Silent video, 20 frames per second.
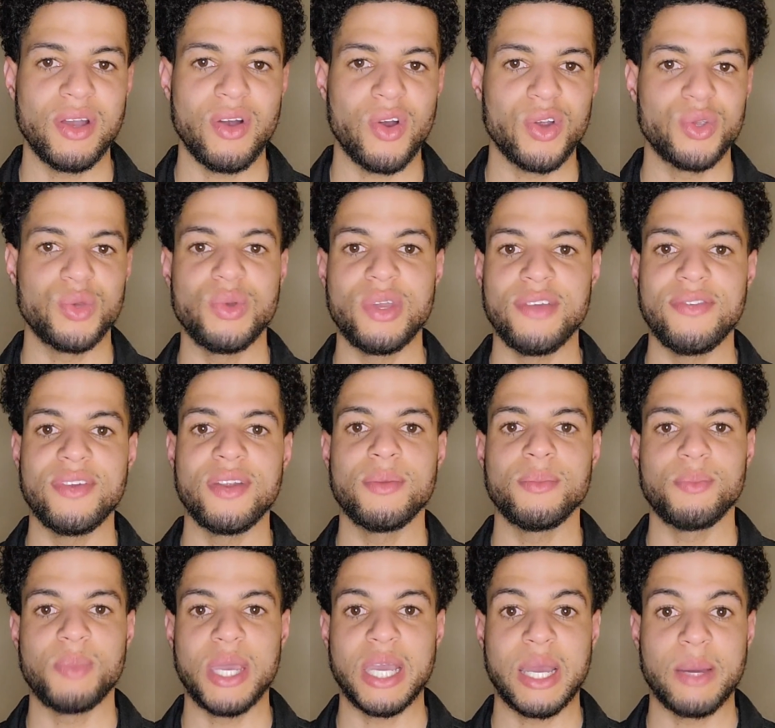or you even
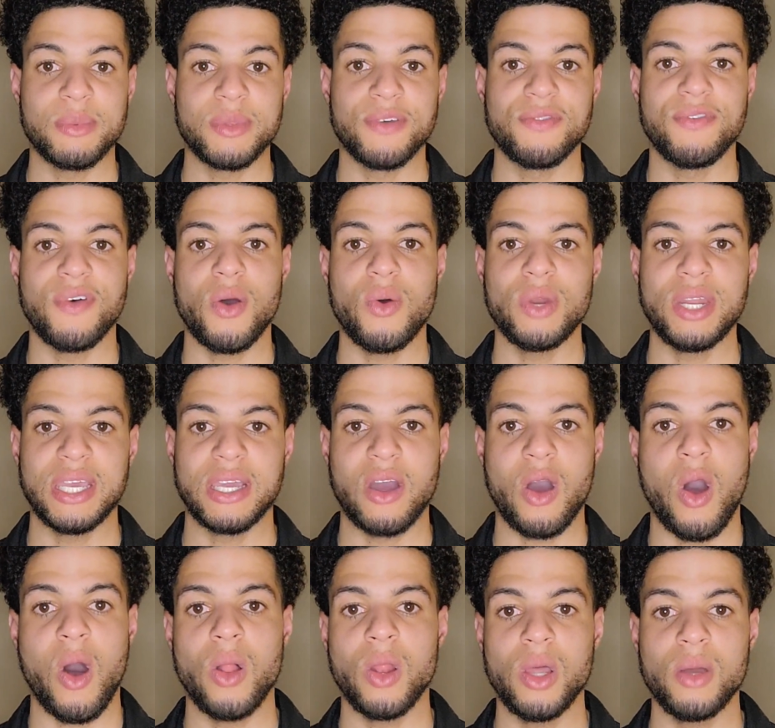pick up the phone and call